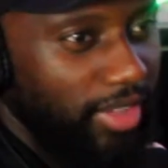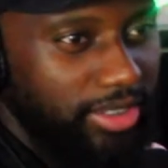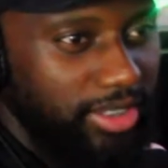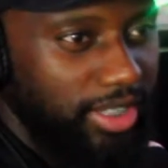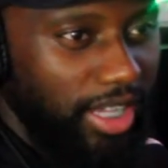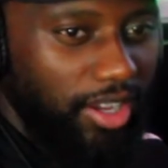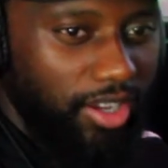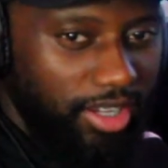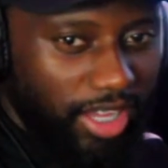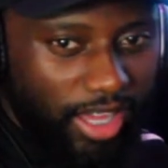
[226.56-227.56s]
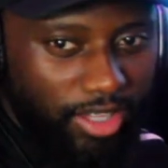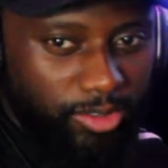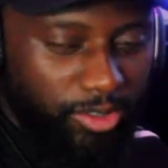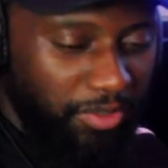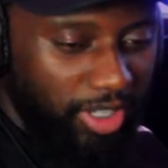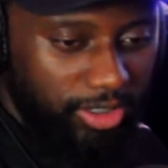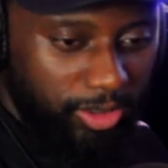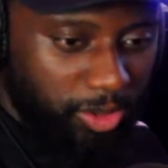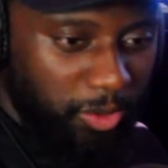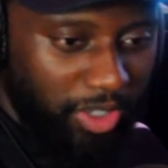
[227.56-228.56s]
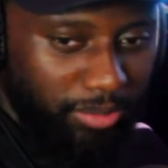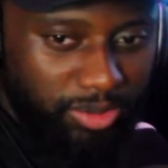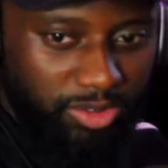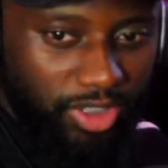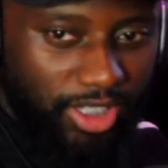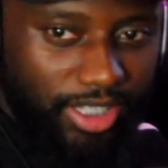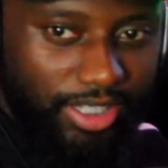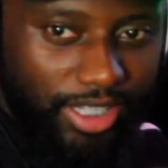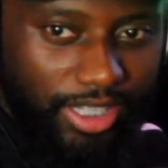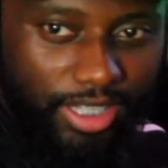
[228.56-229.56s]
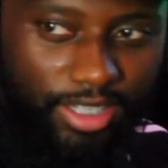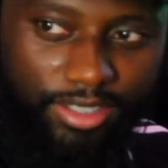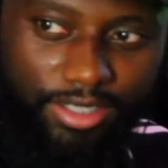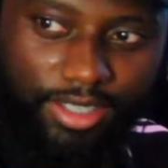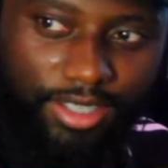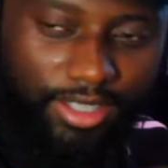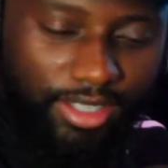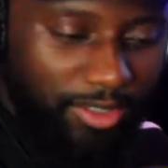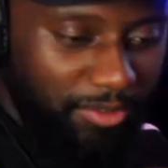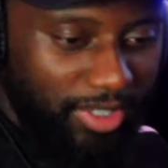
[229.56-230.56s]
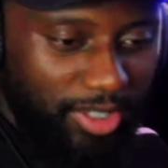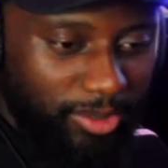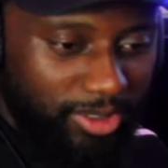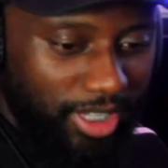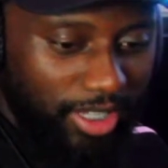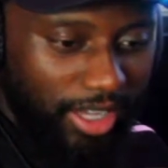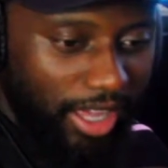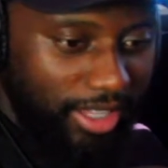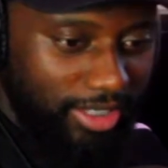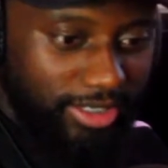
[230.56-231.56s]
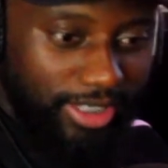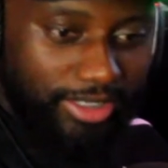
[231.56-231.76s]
said like, you think it's a joke when I'm drinking lean and in the videos and that, like he's addicted.